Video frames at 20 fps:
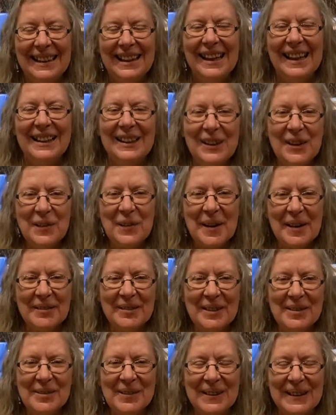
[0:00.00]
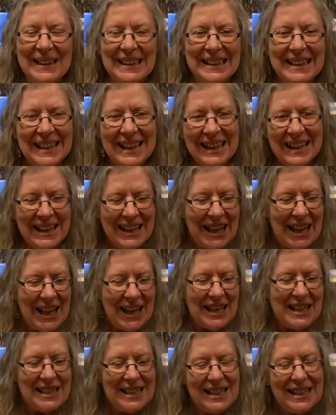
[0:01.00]
Hello everyone.
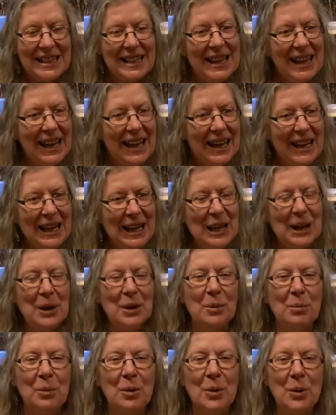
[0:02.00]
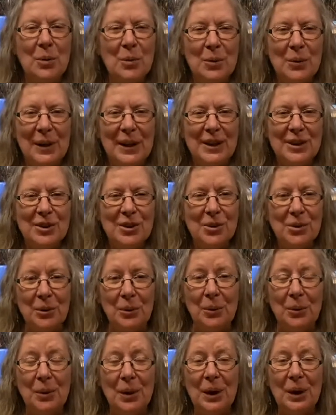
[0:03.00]
Today we're going
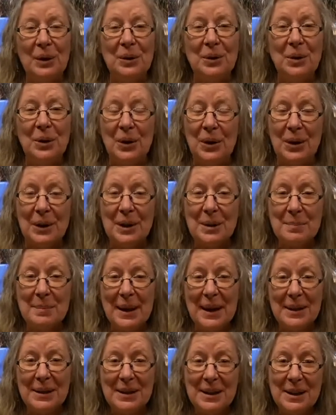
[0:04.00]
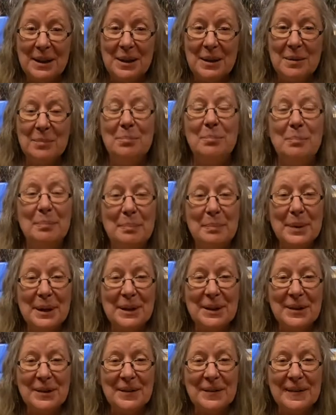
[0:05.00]
to talk about
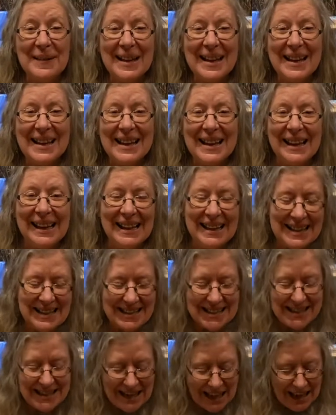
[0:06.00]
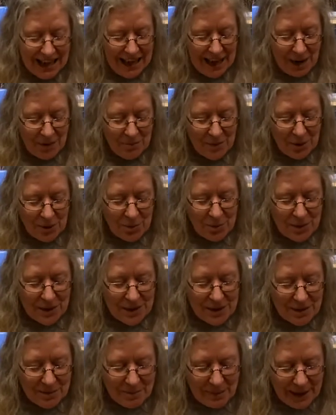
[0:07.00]
butterflies, and we're going
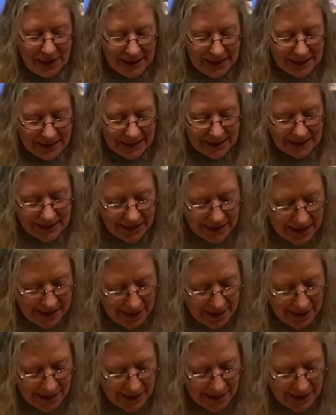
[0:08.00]
to make a